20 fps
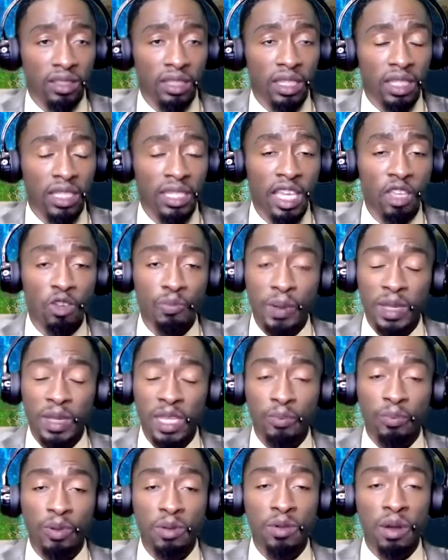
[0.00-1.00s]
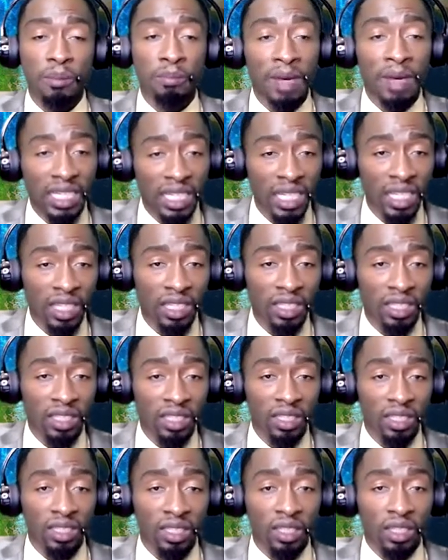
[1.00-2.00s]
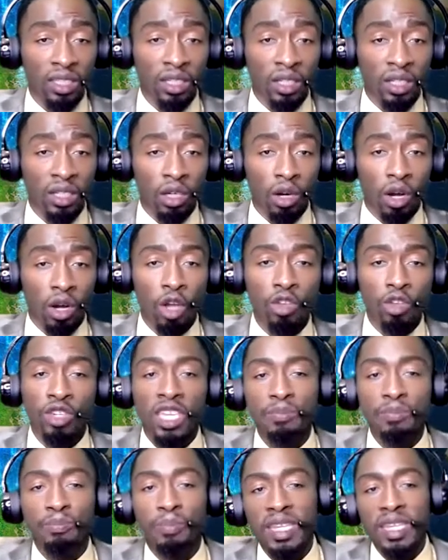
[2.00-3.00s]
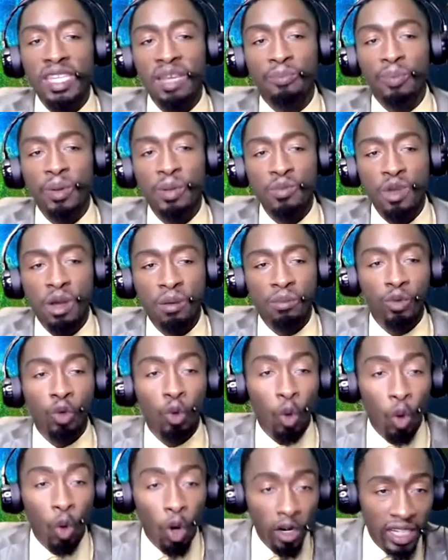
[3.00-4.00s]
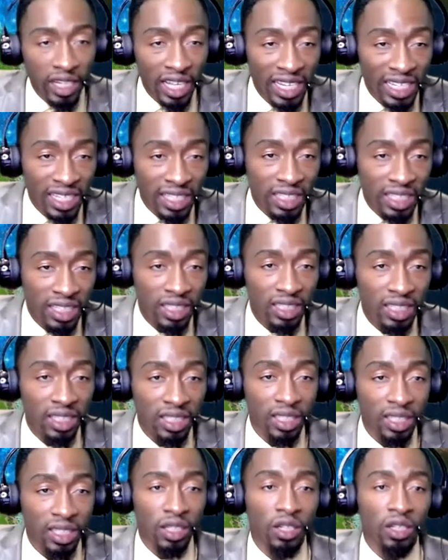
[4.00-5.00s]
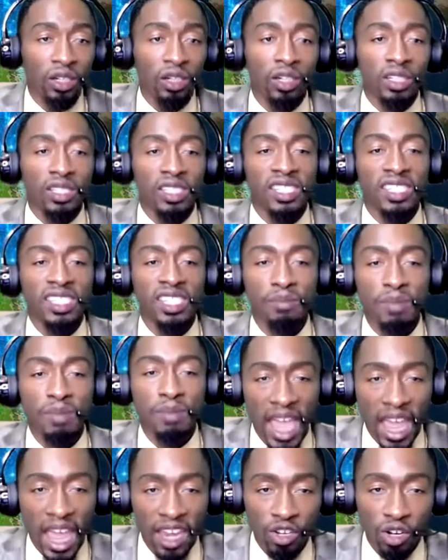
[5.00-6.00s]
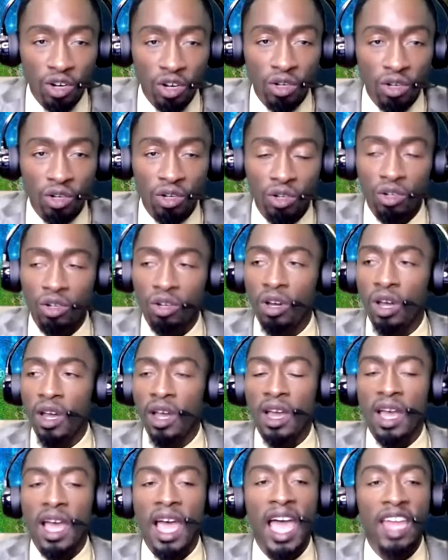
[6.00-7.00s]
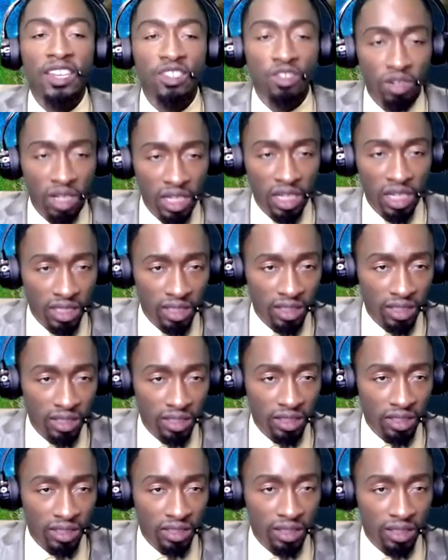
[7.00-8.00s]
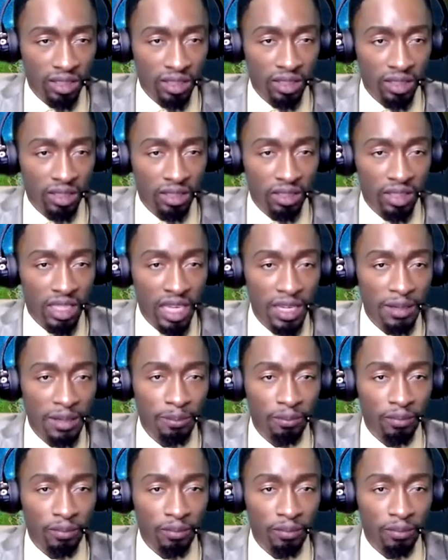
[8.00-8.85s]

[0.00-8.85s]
Either you pay the premium monthly, or you can pay the premium quarterly, semi-annual, annually, okay?